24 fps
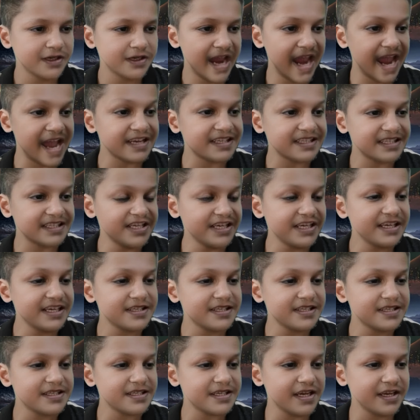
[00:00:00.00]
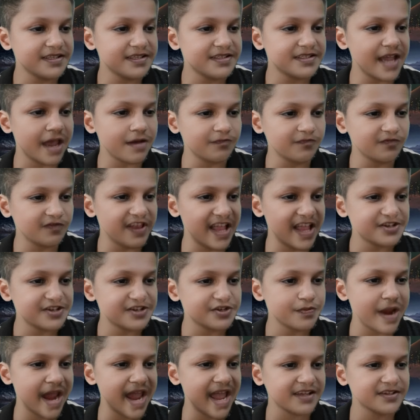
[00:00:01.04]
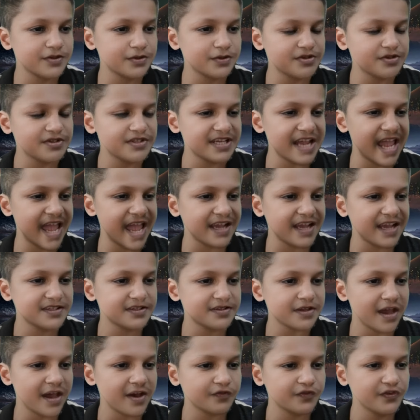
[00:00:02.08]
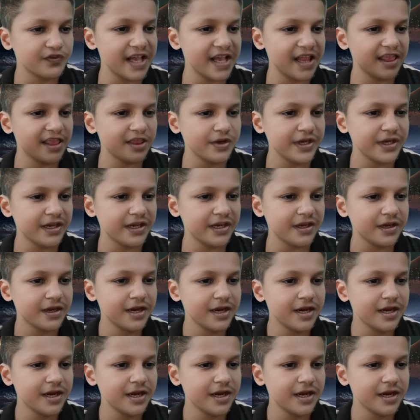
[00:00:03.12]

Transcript: at least in some flashbacks, to stacks of yellowing